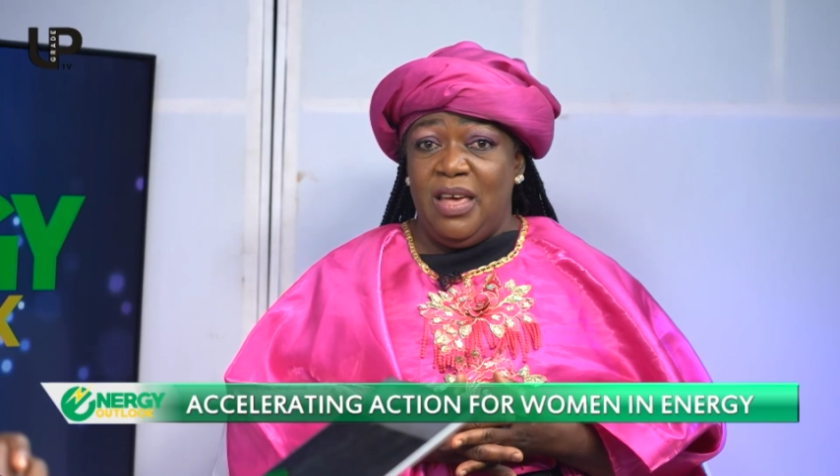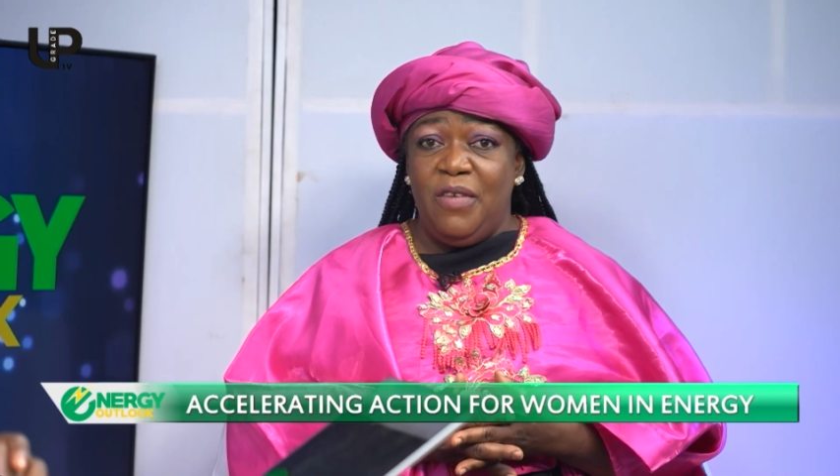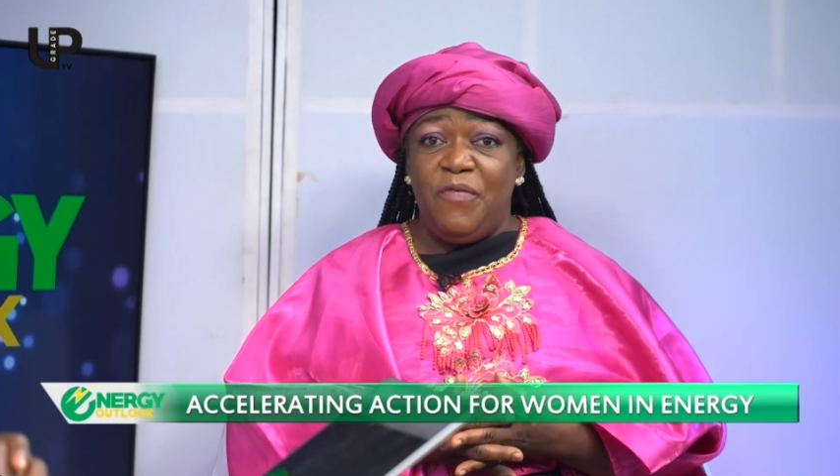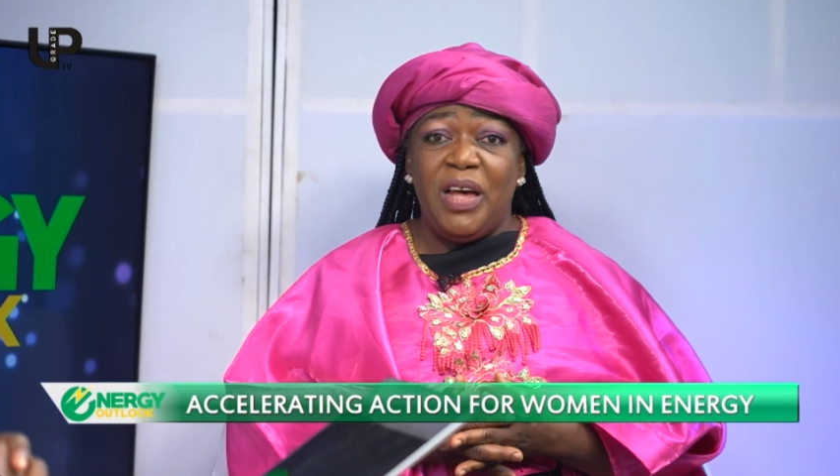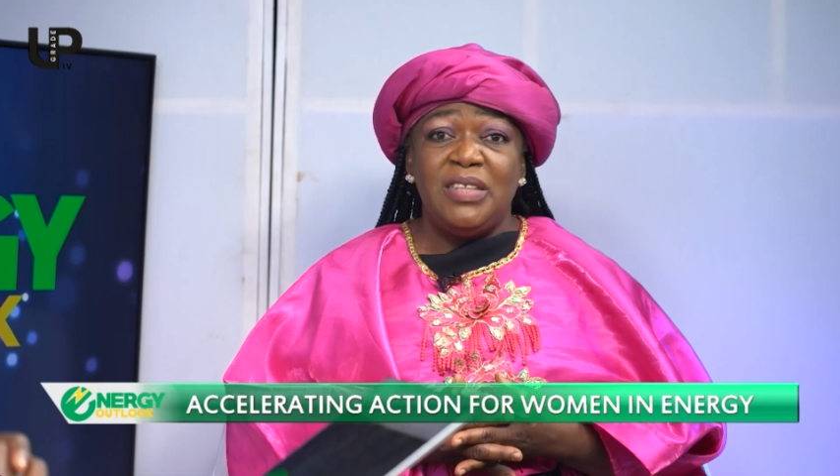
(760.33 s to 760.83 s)

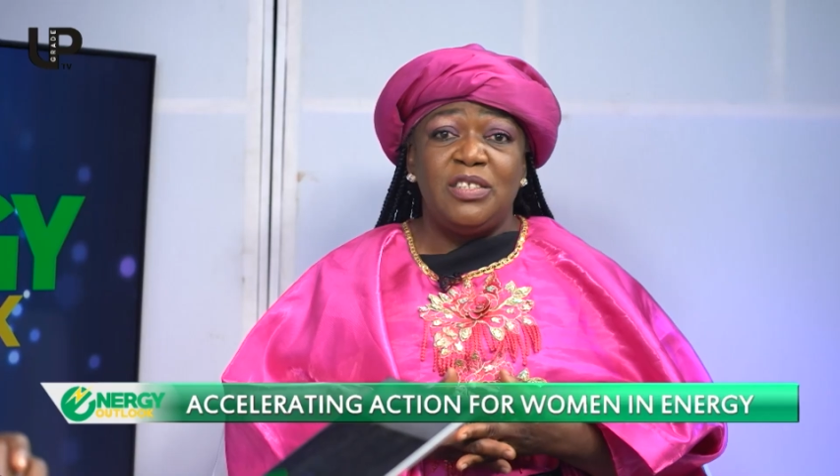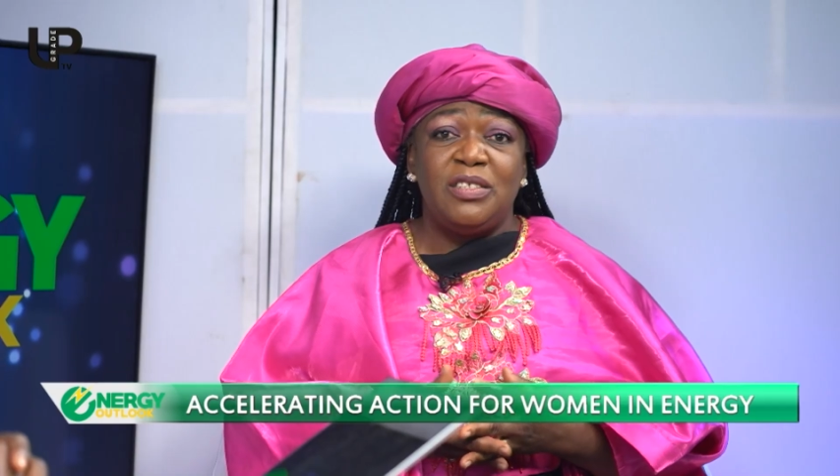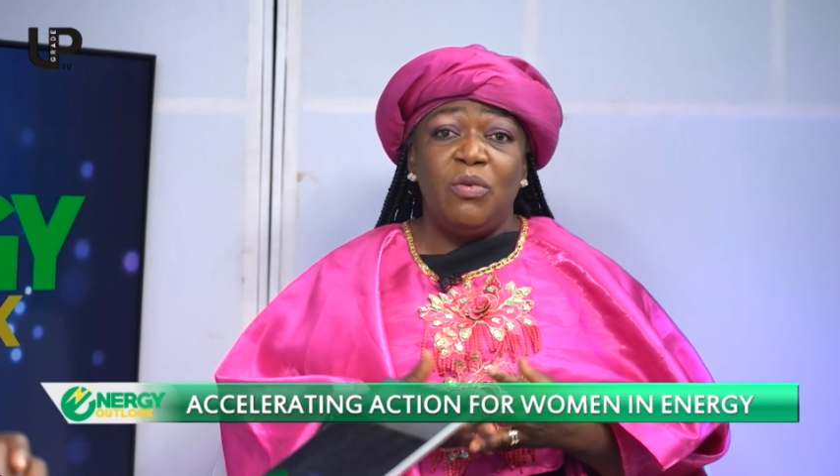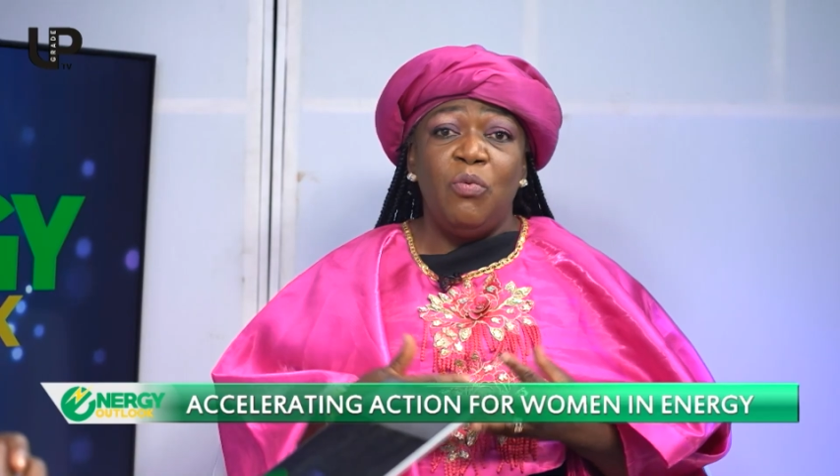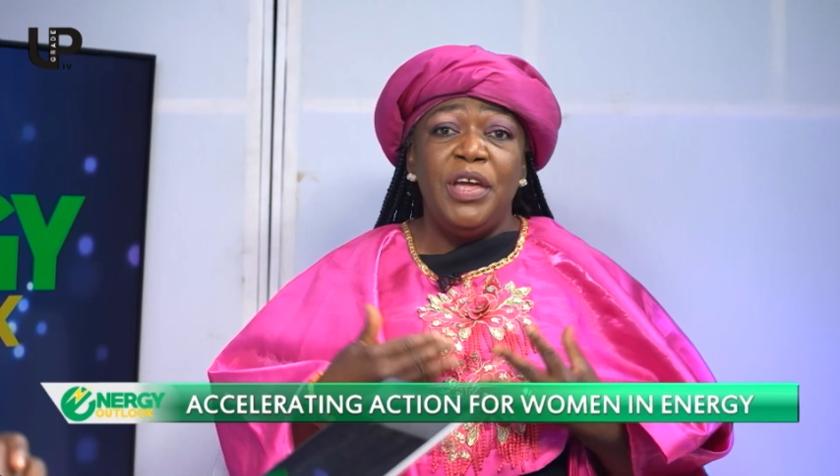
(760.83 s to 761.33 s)
In
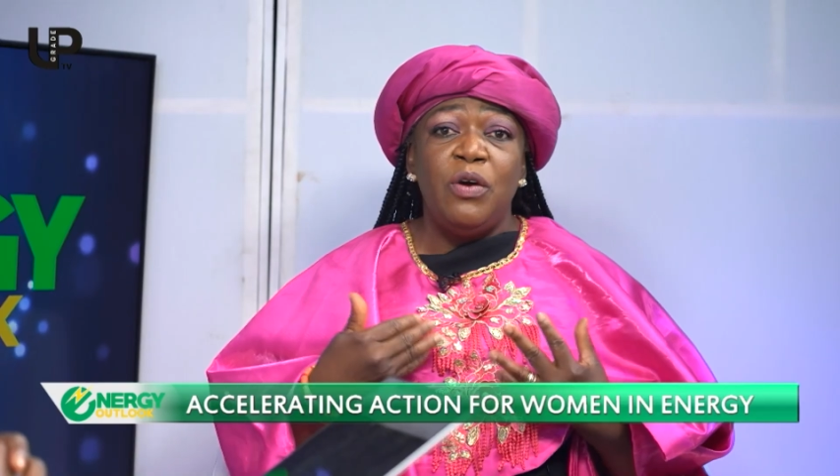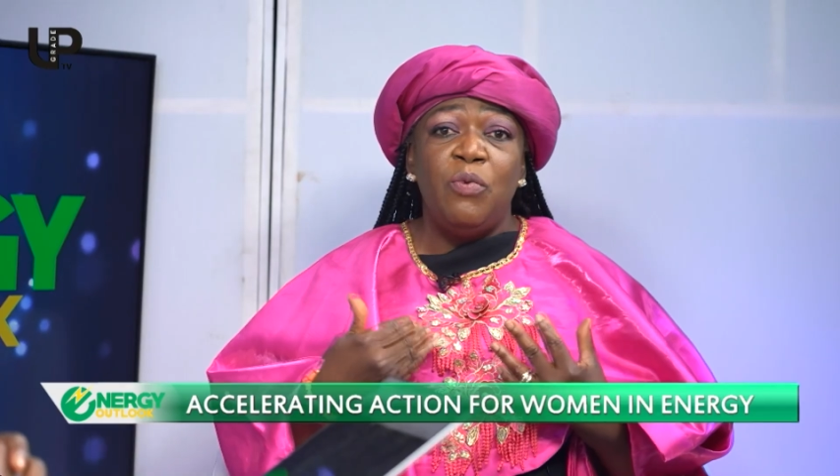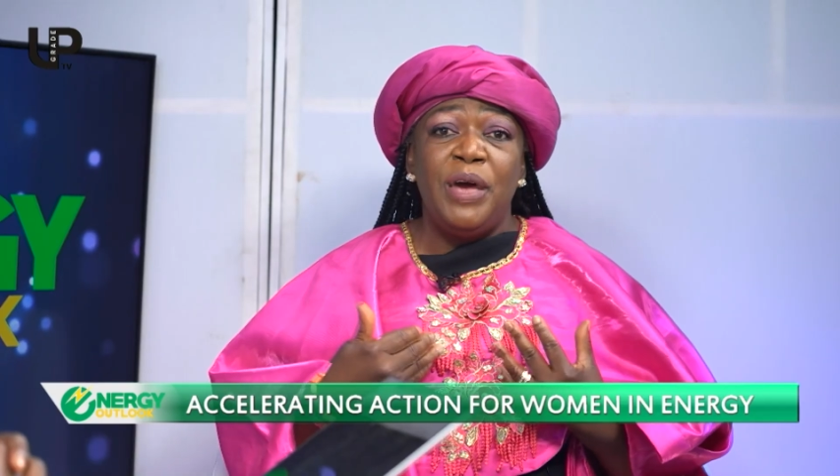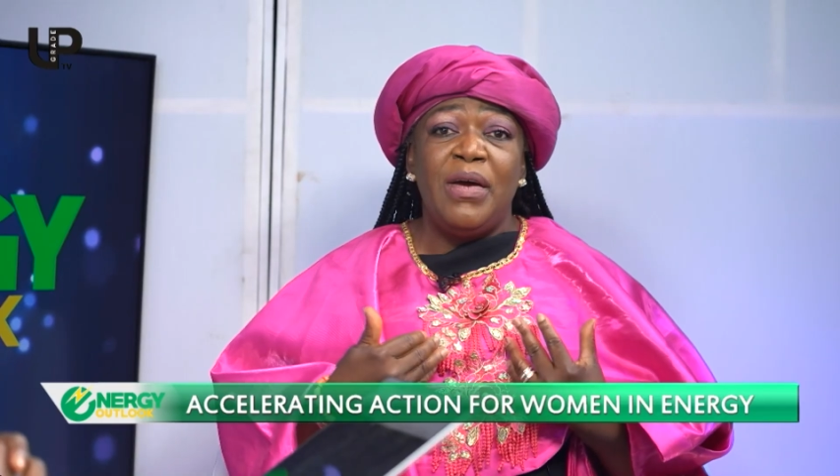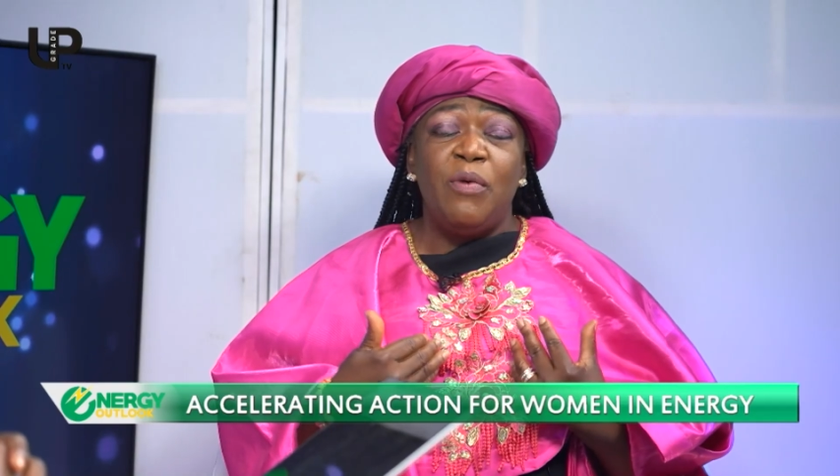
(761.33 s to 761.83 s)
fact, we
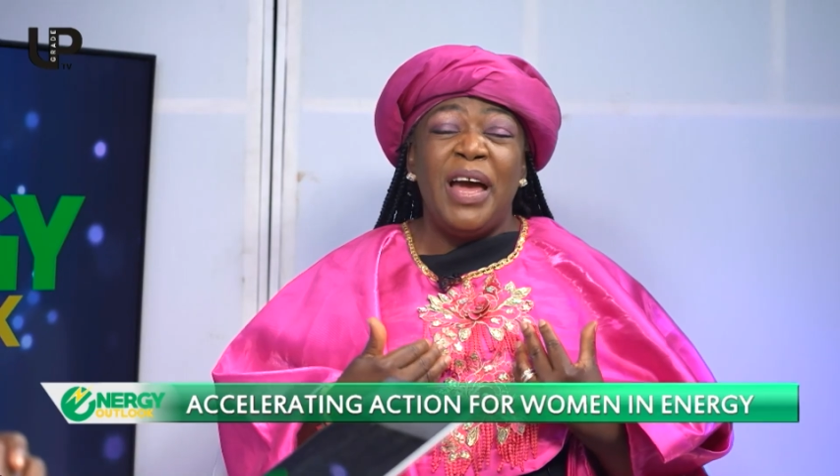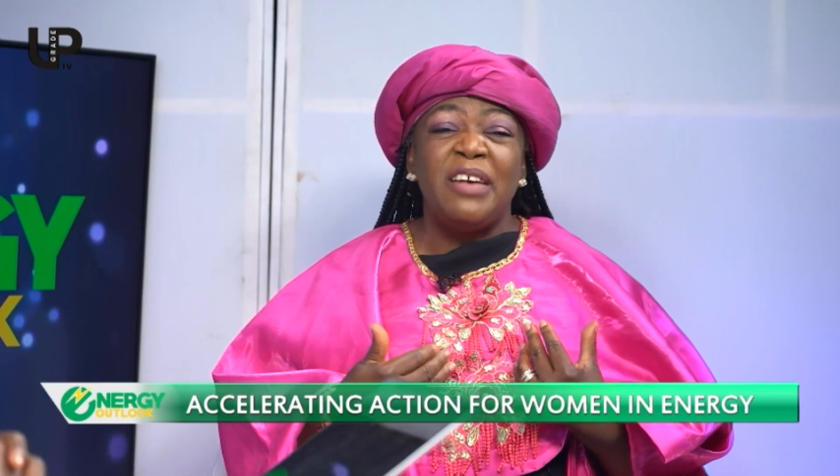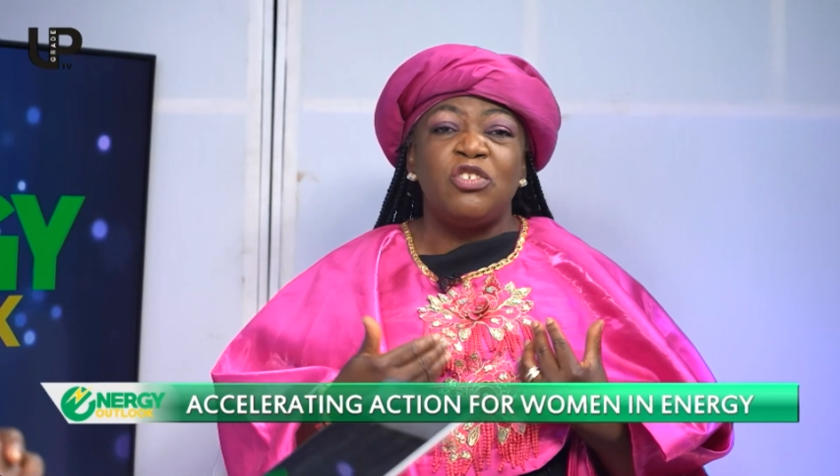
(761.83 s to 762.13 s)
have